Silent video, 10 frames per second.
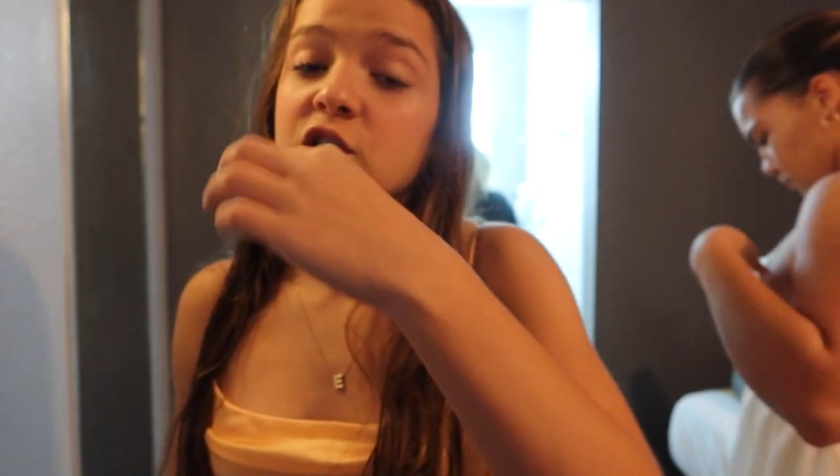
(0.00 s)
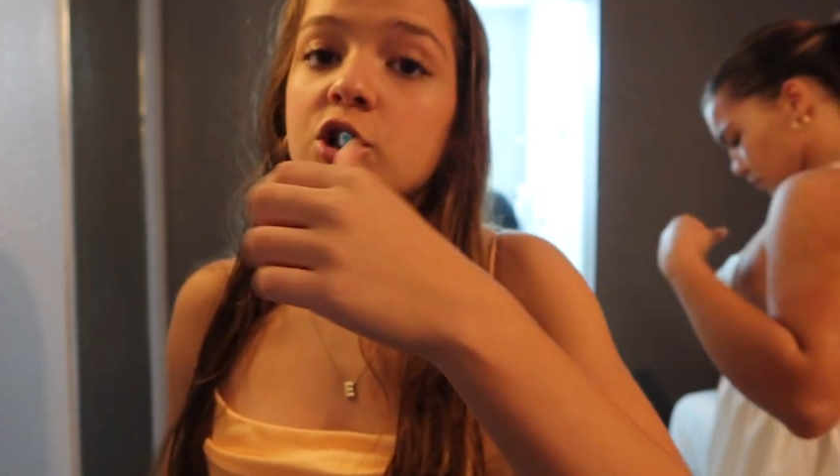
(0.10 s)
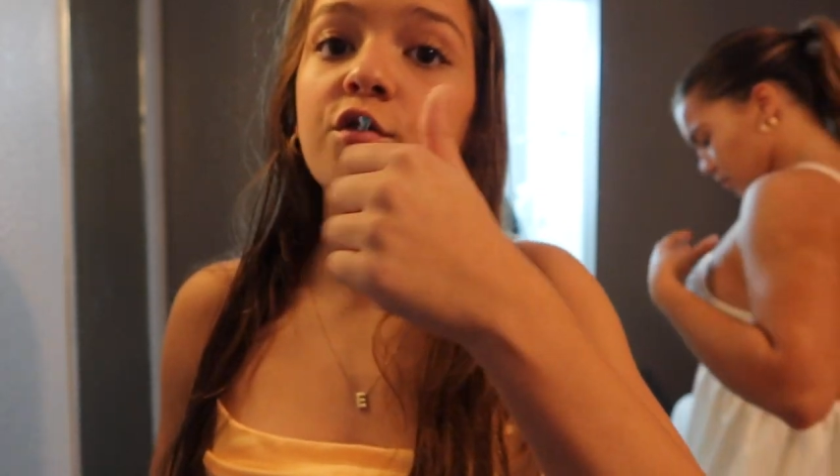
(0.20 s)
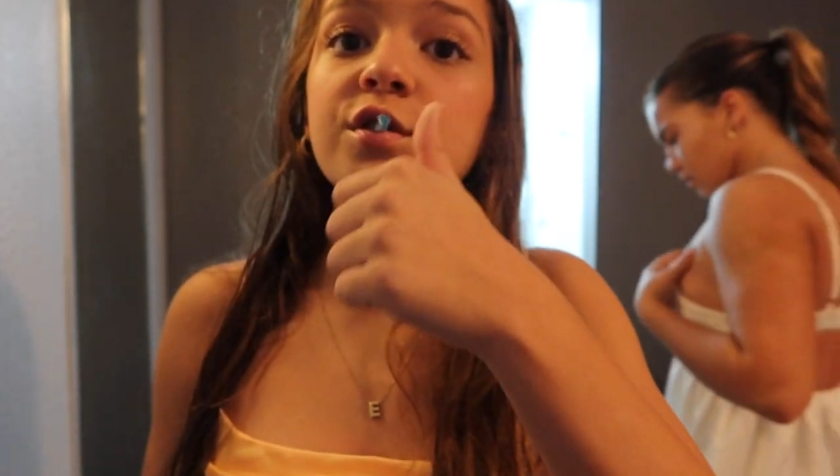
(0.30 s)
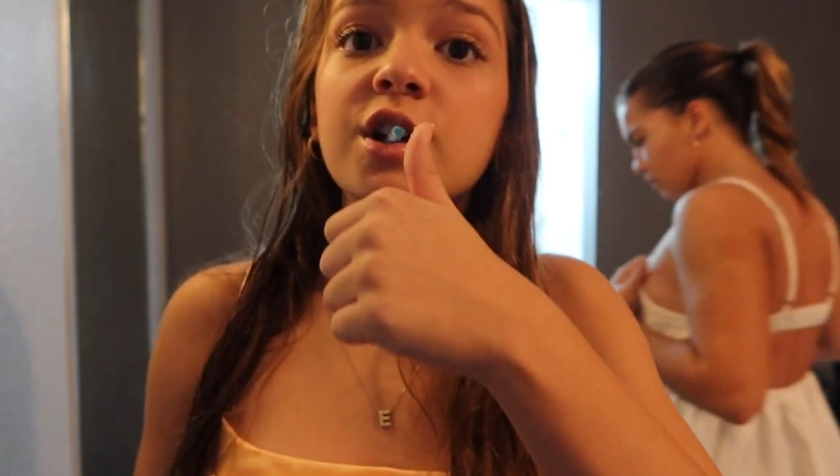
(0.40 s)

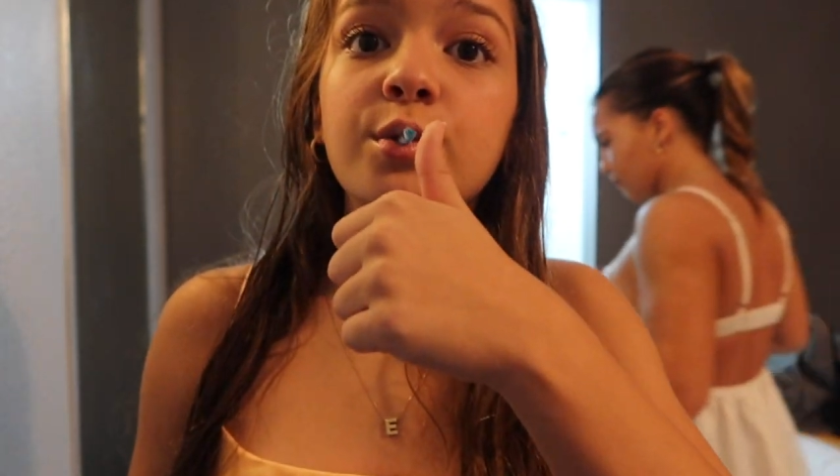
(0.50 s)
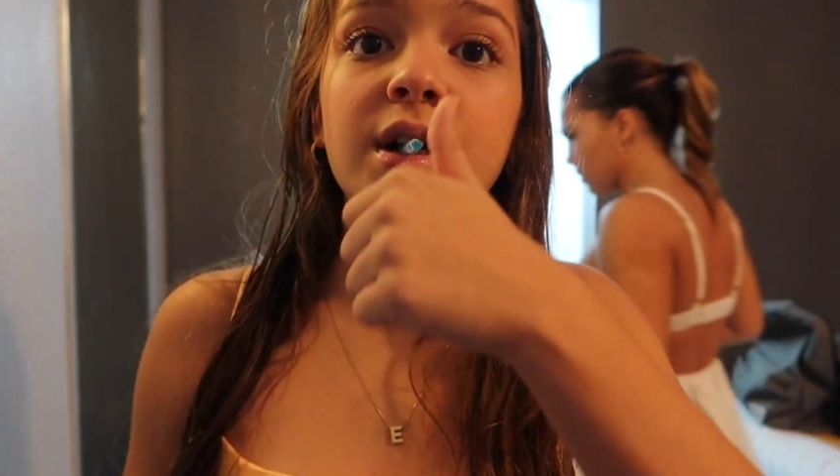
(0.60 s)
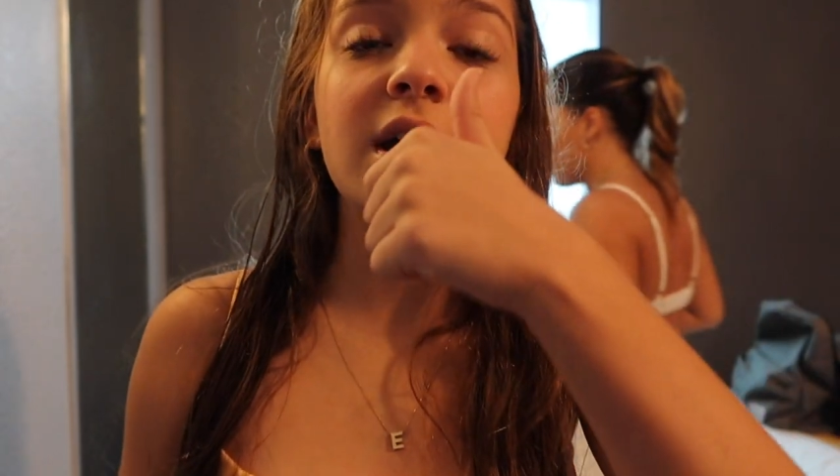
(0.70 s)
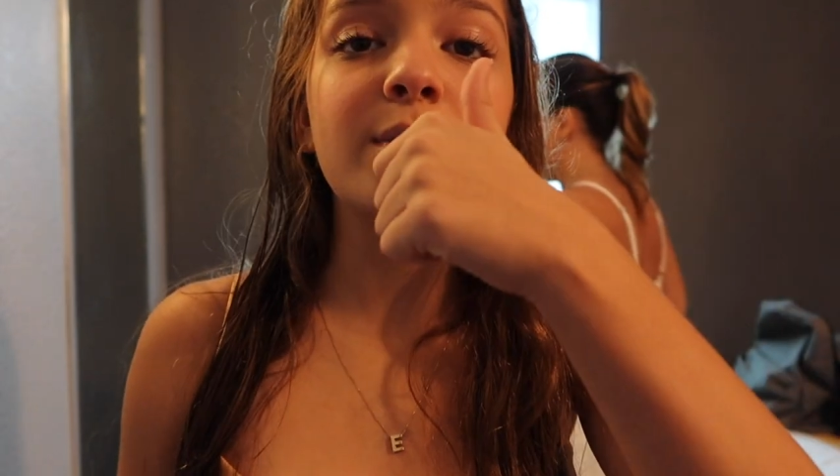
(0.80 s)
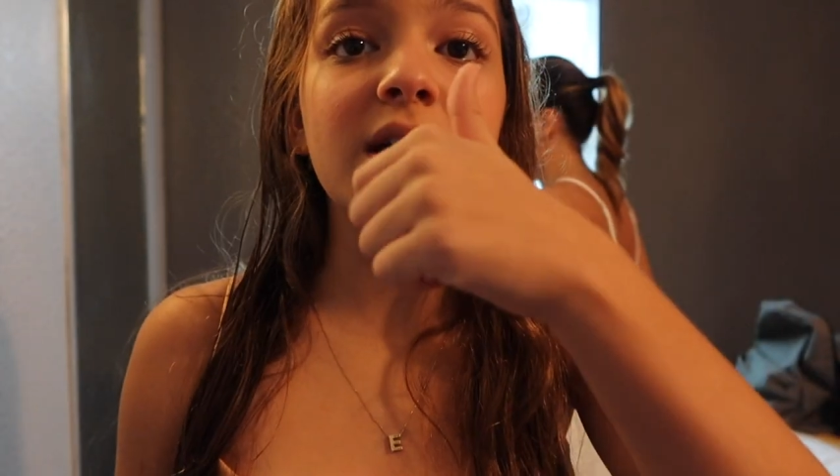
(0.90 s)
So hopefully we
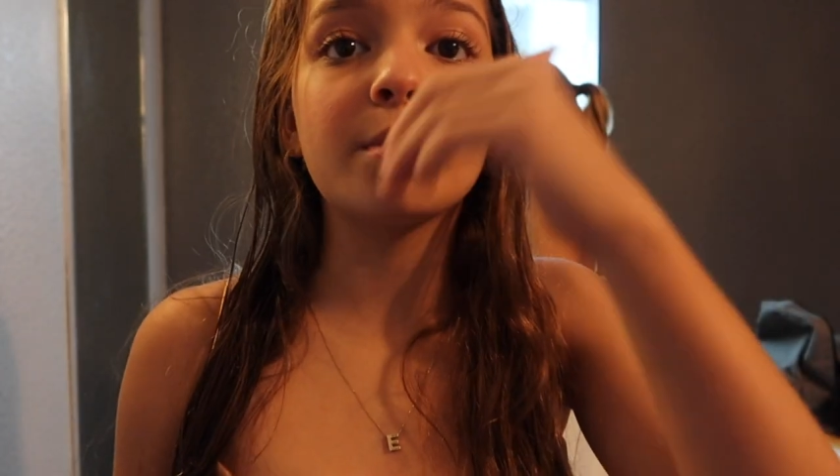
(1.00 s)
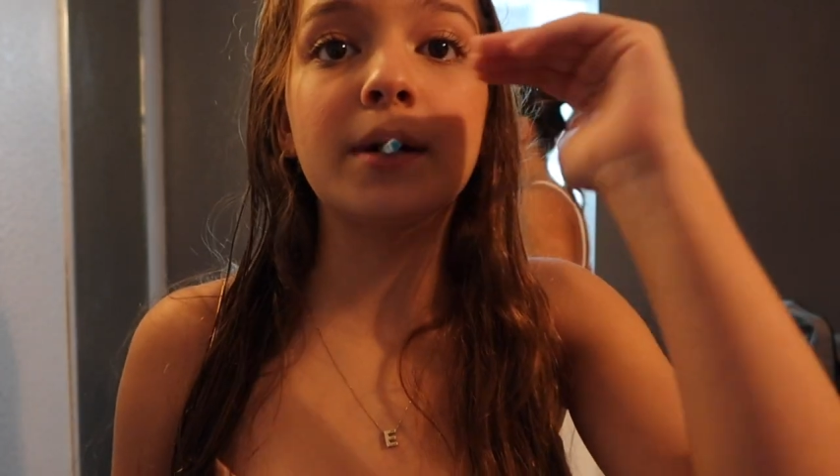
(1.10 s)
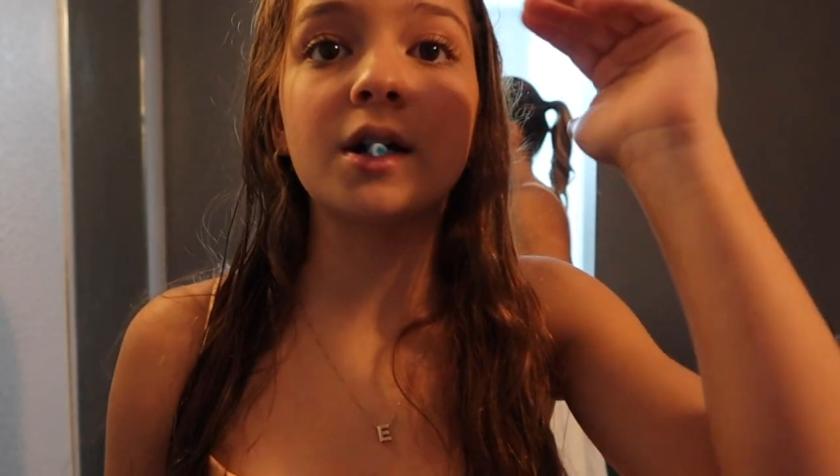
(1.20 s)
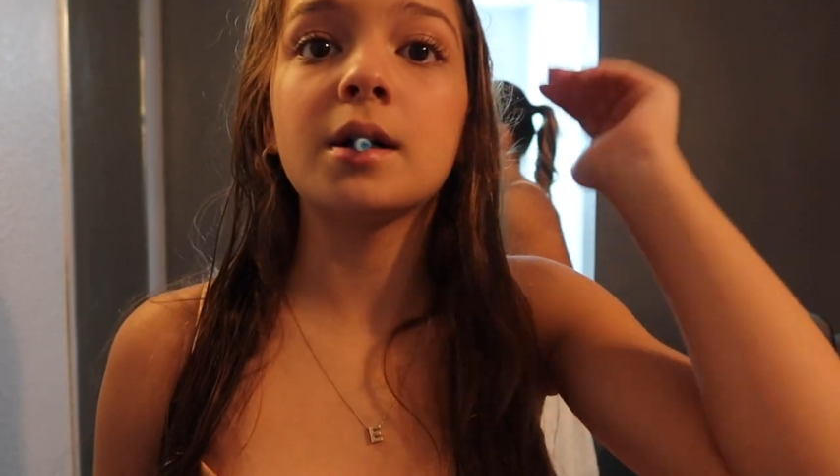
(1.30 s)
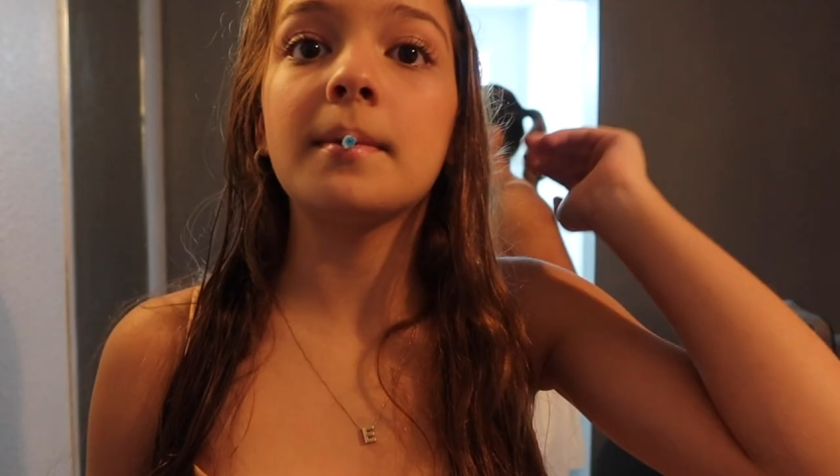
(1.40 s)
keep getting
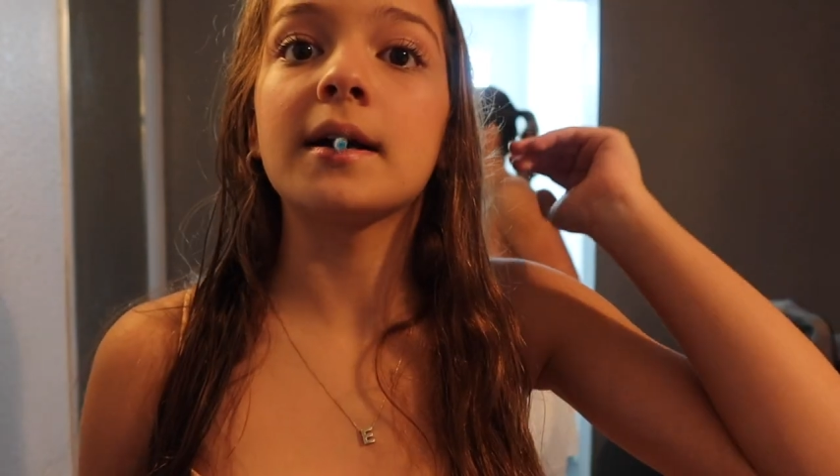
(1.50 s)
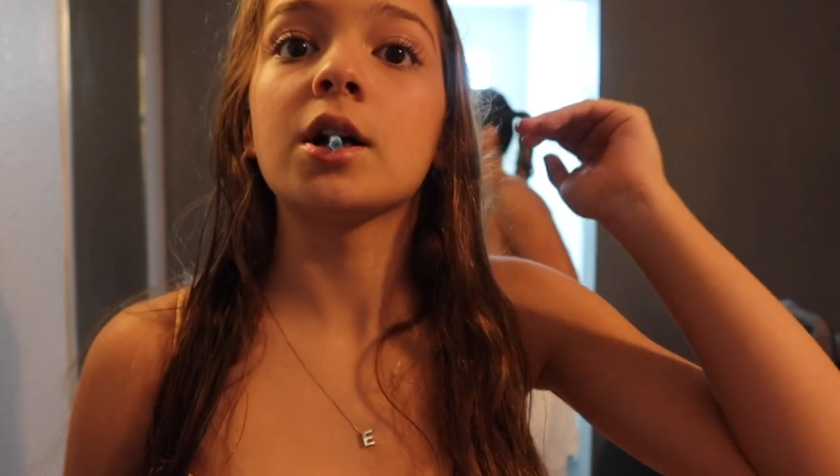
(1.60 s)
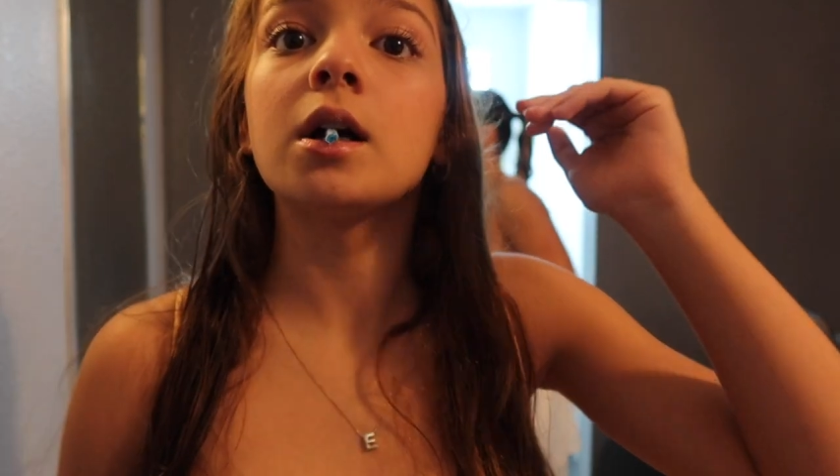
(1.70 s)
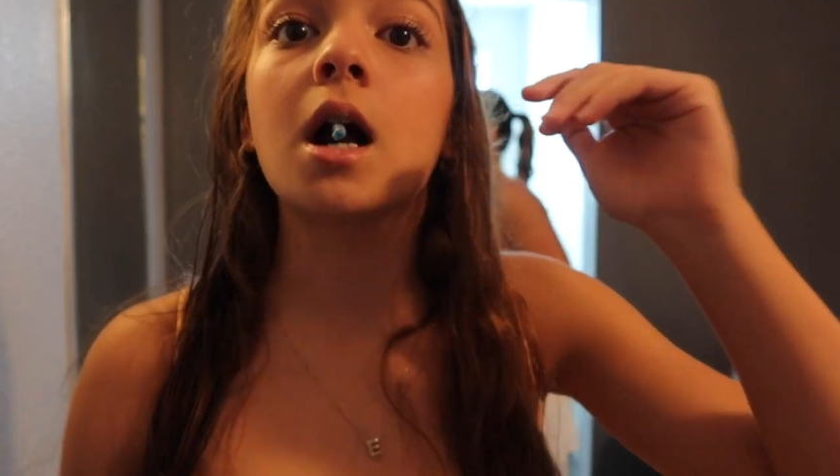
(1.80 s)
better and better.